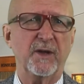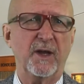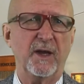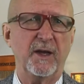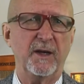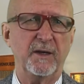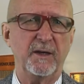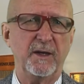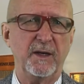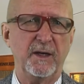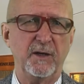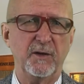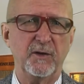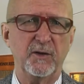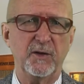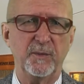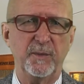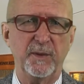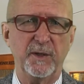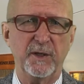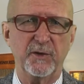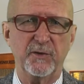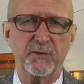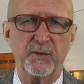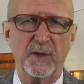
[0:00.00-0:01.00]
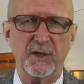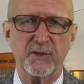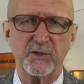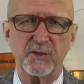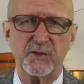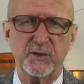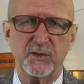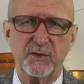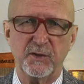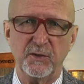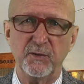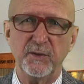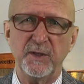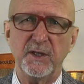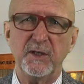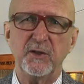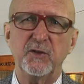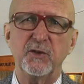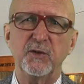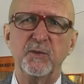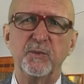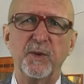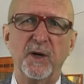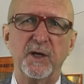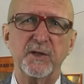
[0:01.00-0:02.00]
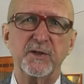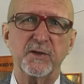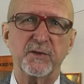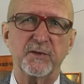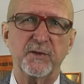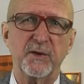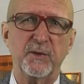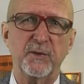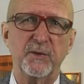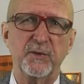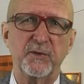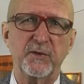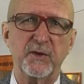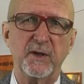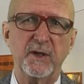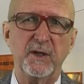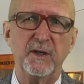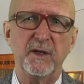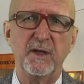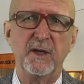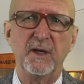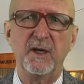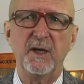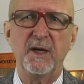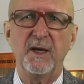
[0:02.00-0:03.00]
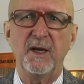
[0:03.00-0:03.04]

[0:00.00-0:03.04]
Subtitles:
that needed to be addressed, you'll need to budget those in